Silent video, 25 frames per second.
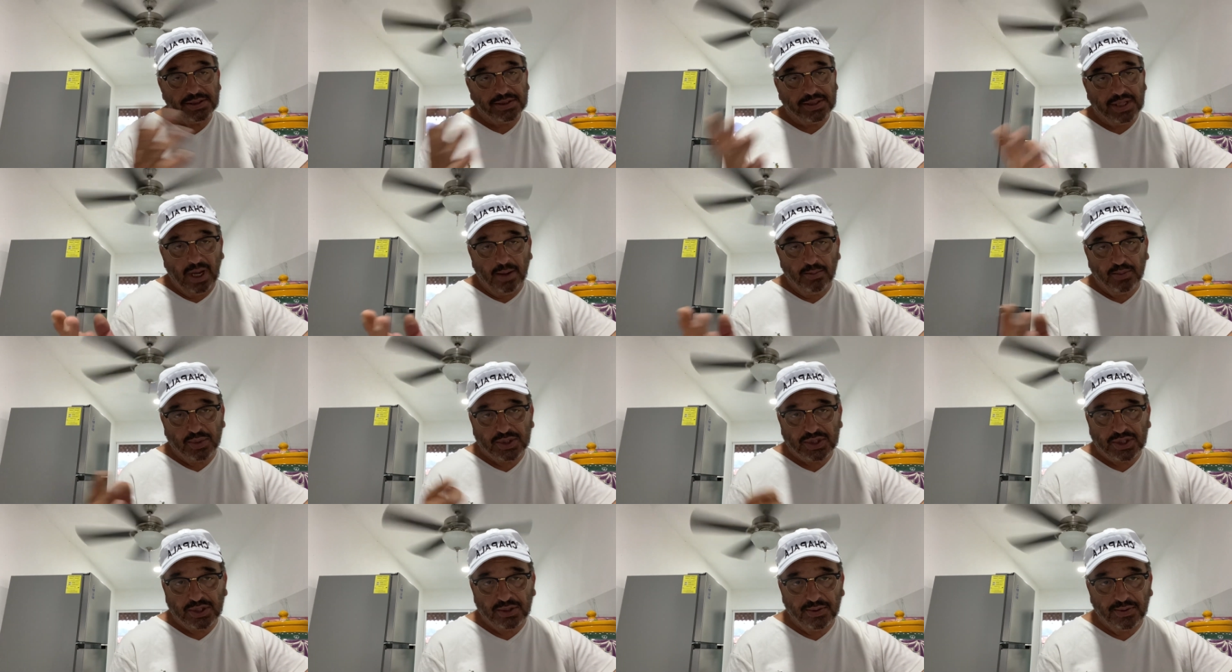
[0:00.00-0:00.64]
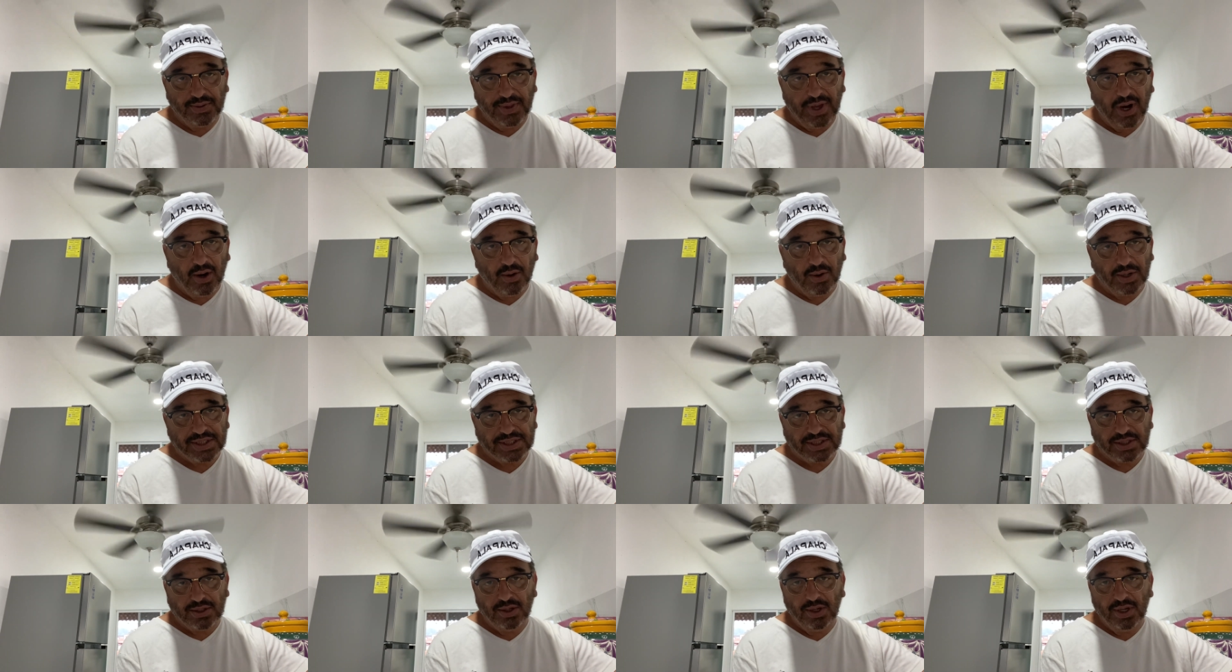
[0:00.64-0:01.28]
Temperature there
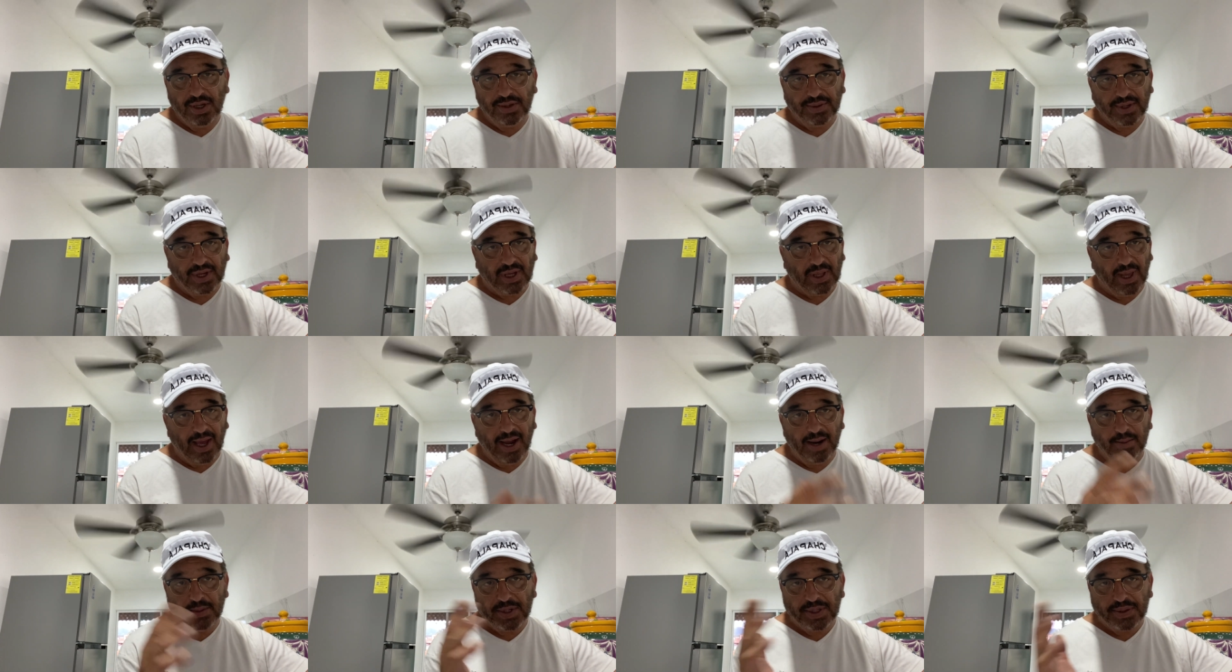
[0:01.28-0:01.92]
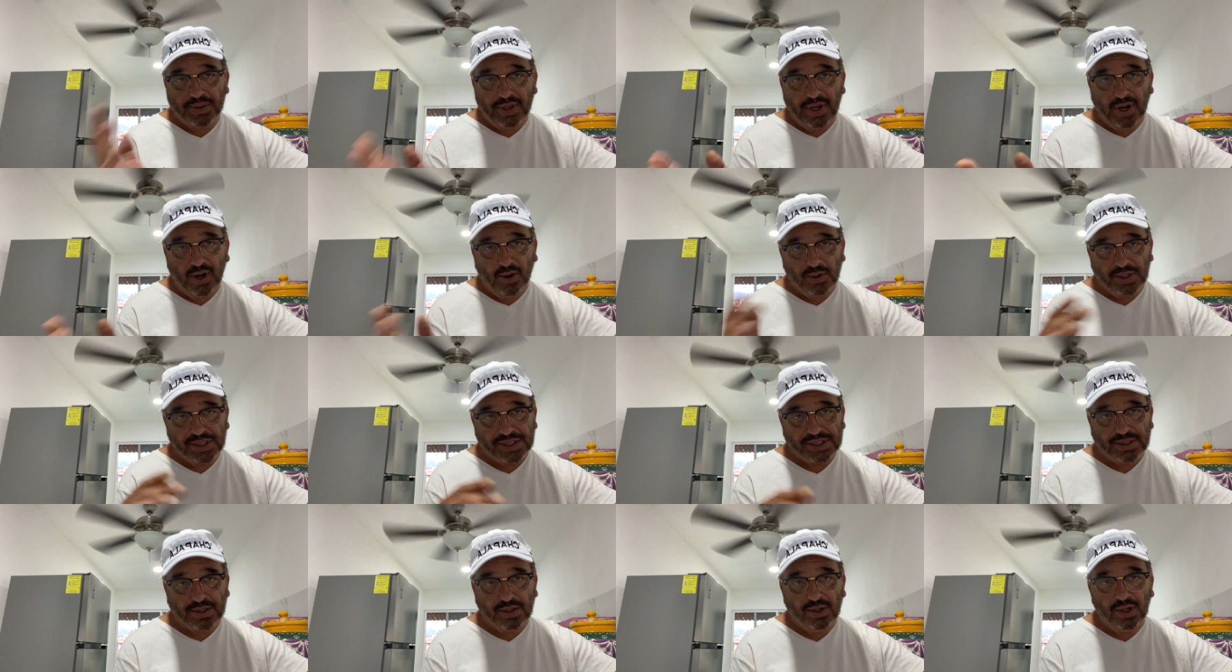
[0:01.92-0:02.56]
is good. The climate there
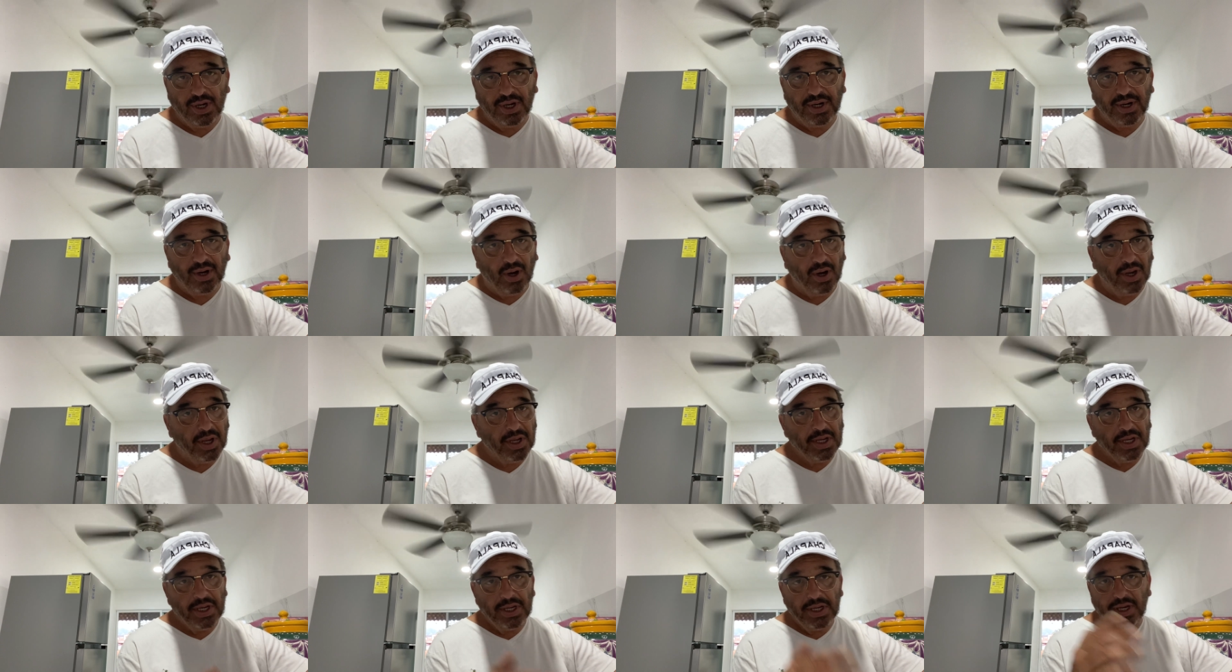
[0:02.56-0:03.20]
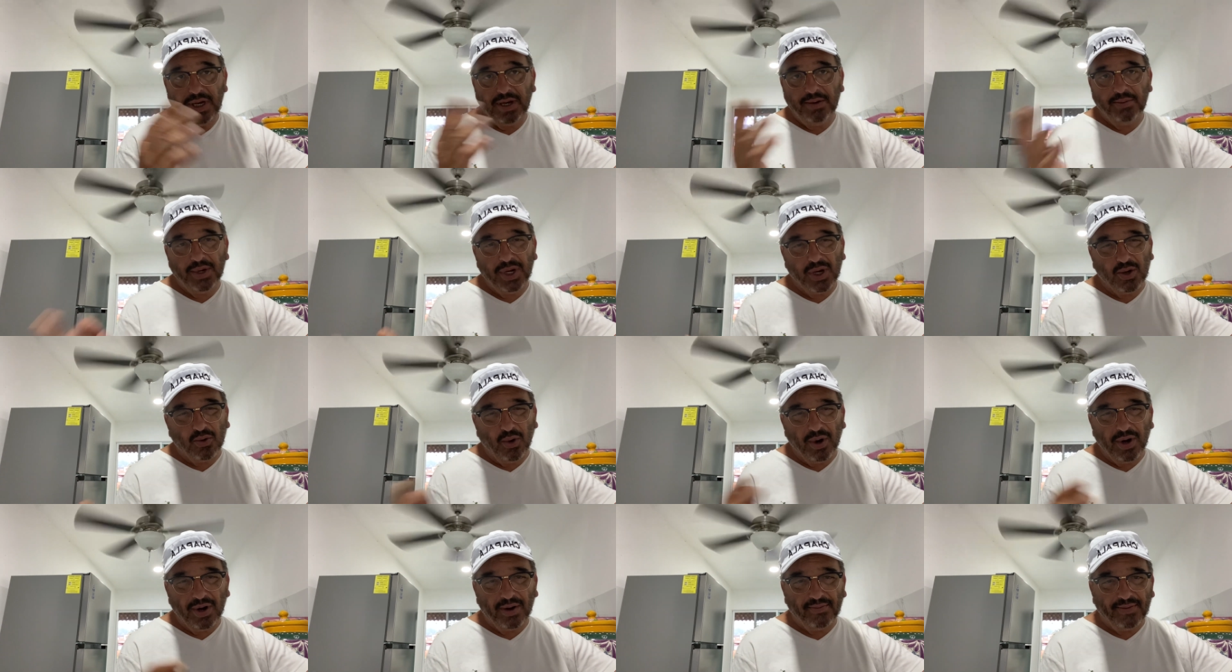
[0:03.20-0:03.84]
is good. Even
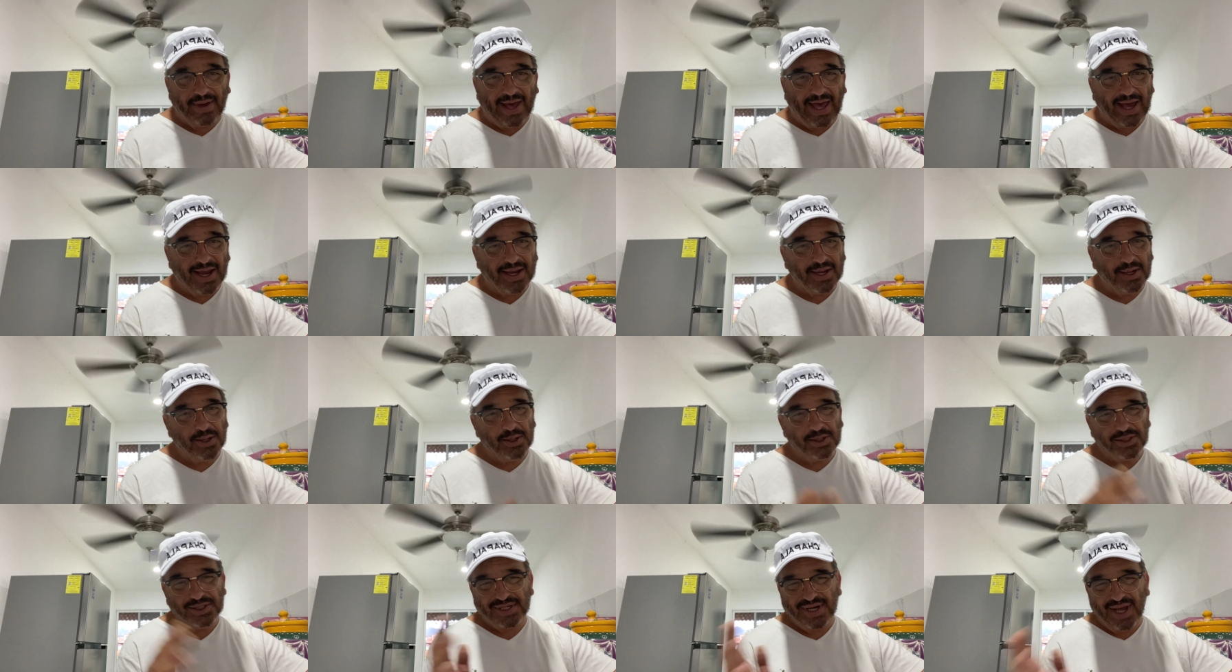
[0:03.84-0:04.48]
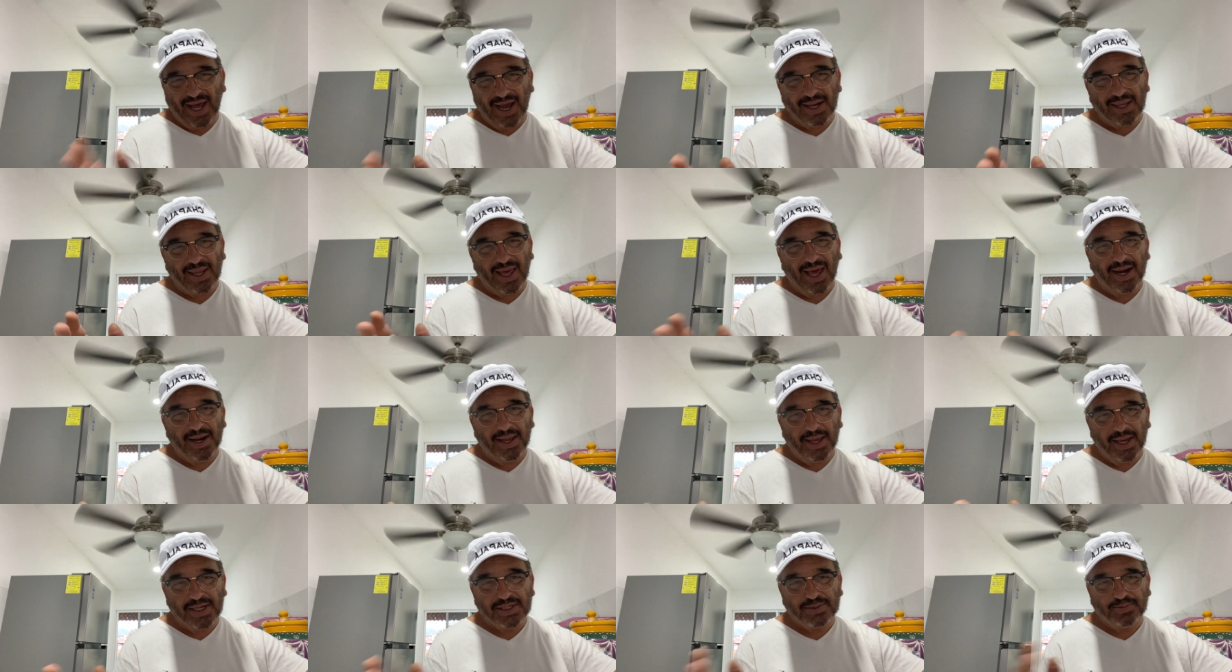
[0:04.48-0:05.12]
in Cuernavaca, there's not a
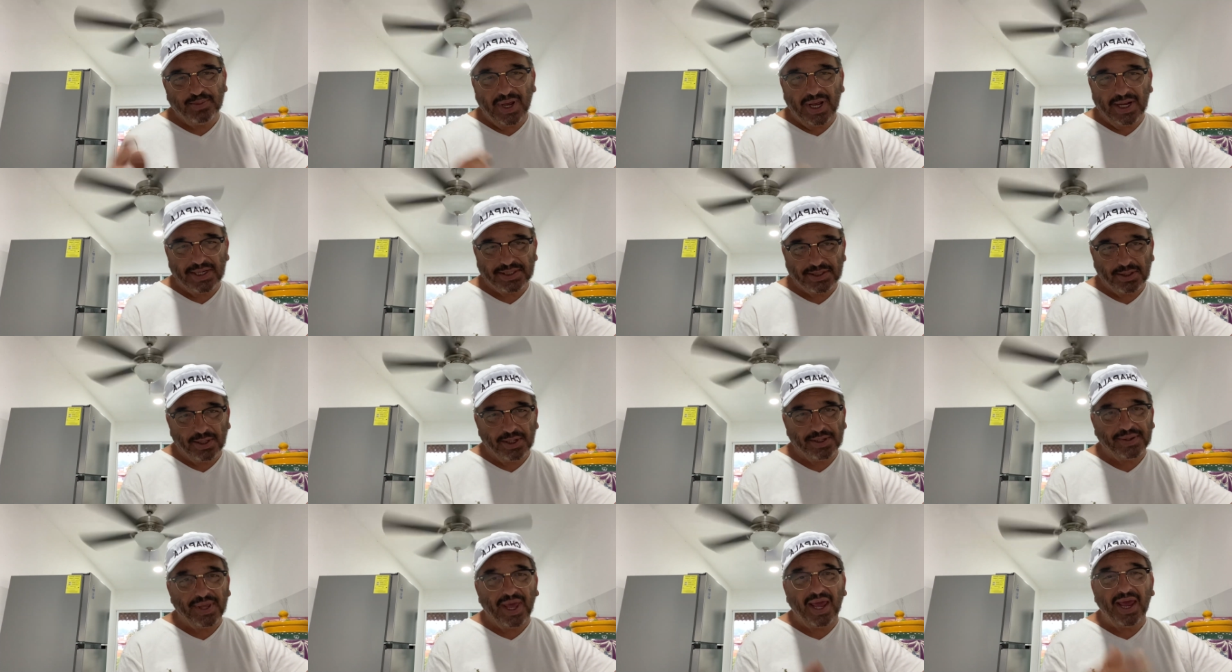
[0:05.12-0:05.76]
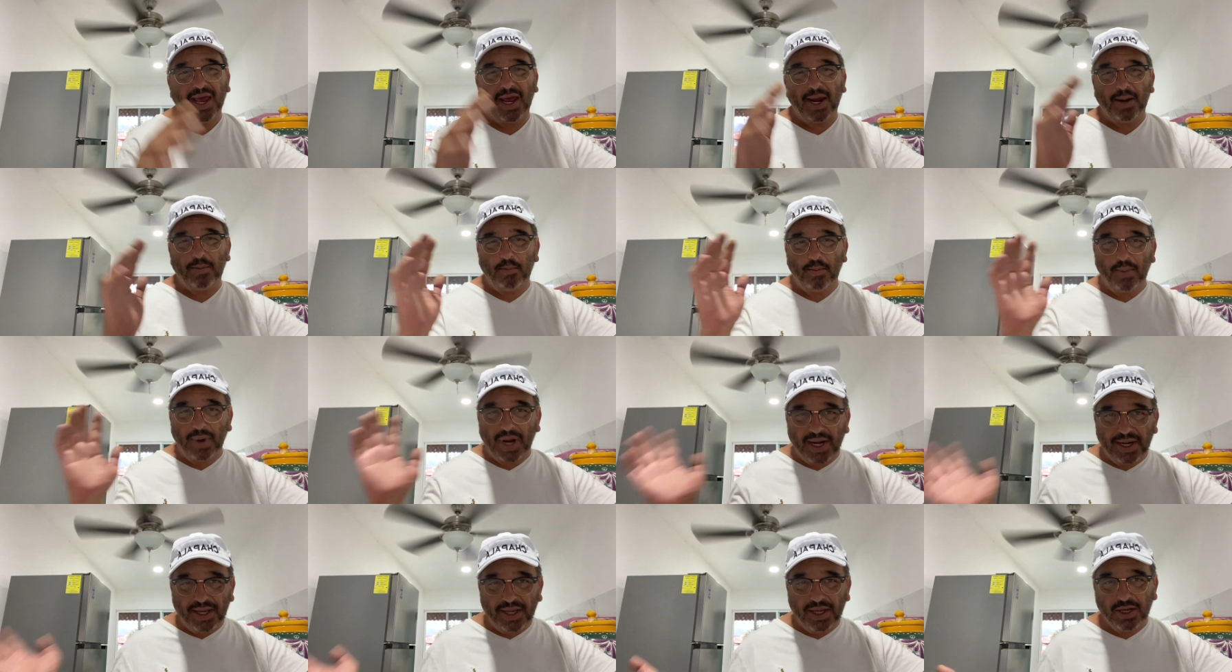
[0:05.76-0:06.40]
lot of expats like they had
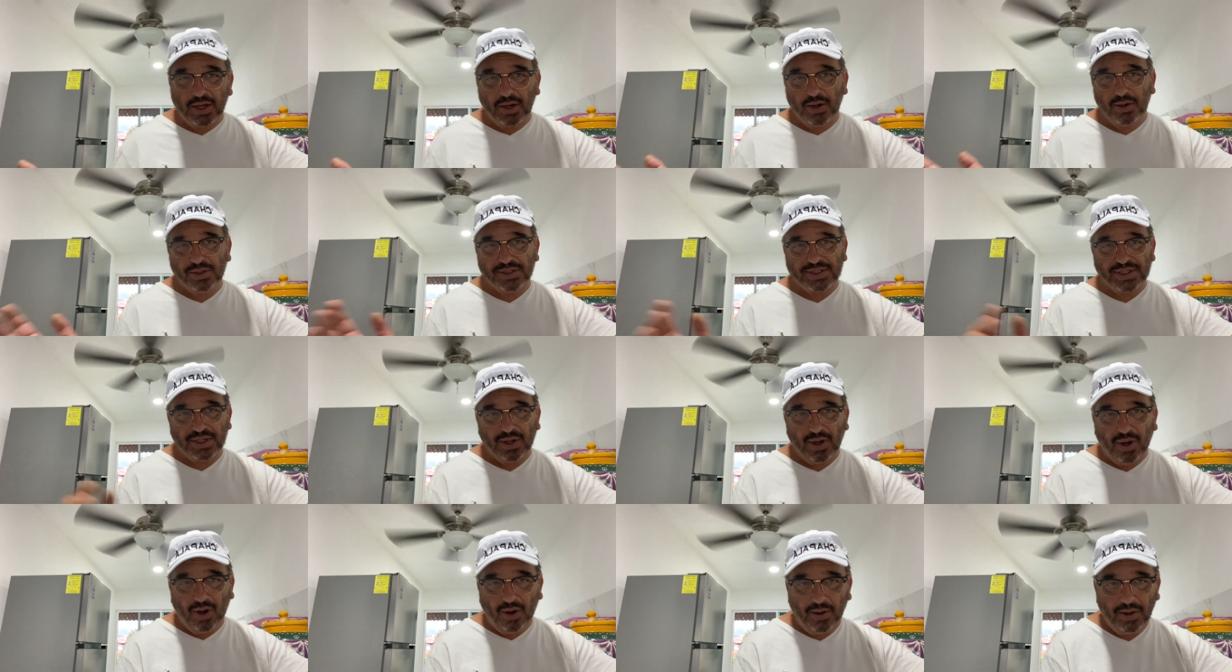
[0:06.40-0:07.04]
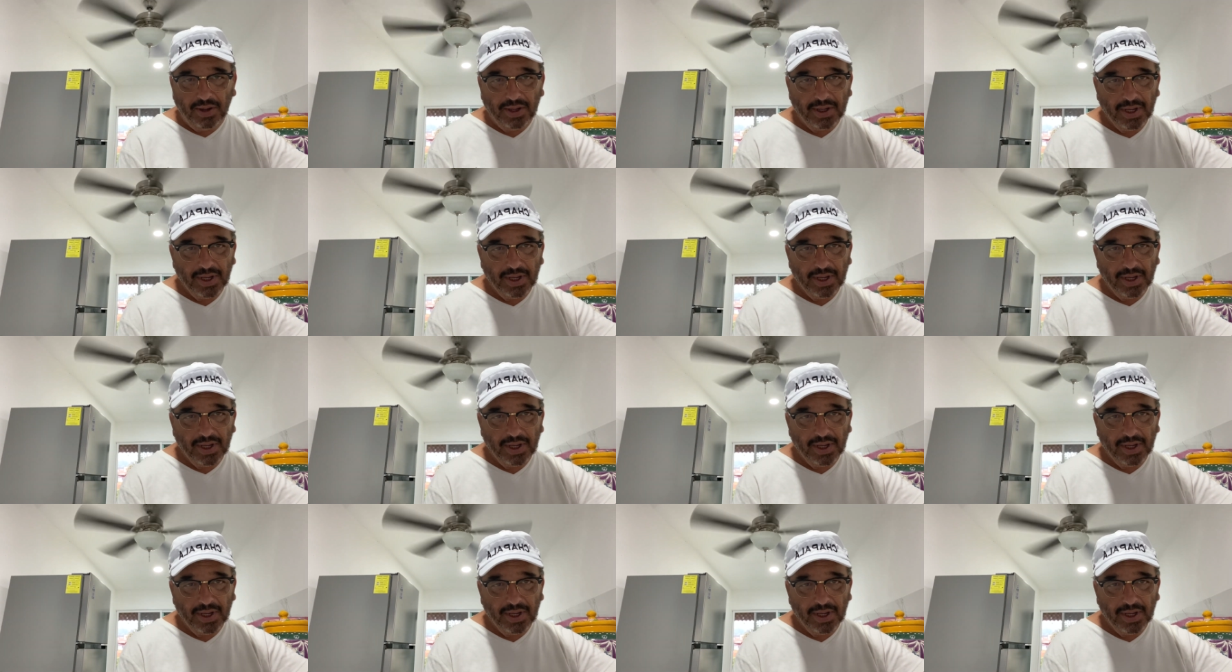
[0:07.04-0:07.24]
many years ago.